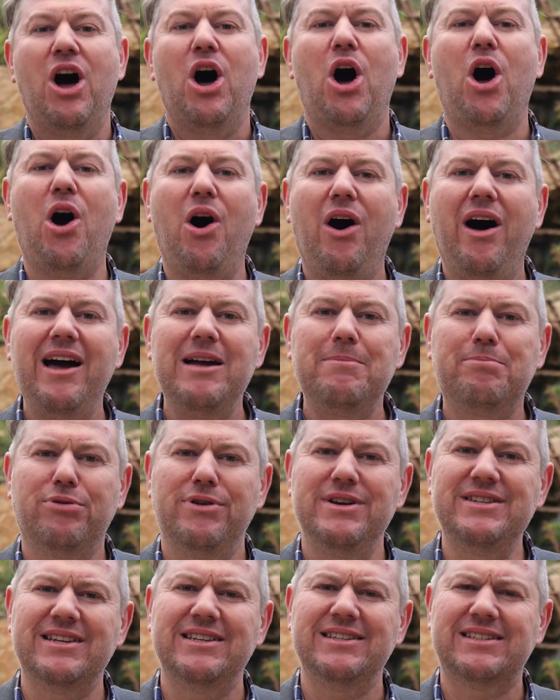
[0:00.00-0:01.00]
High
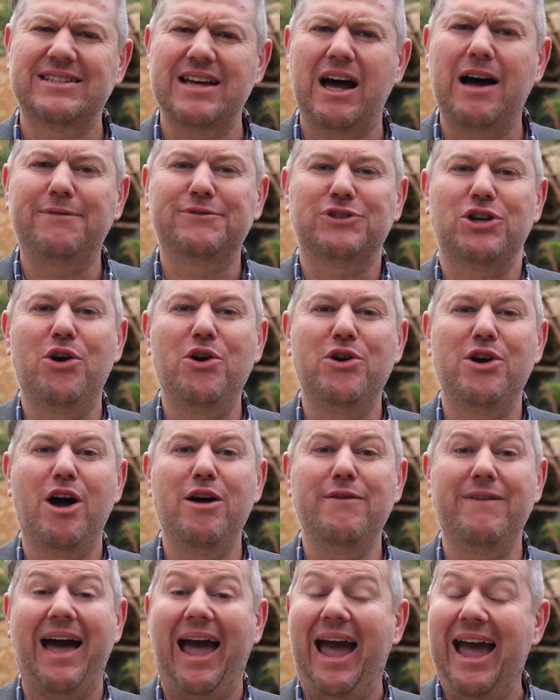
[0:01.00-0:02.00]
prison staff turnover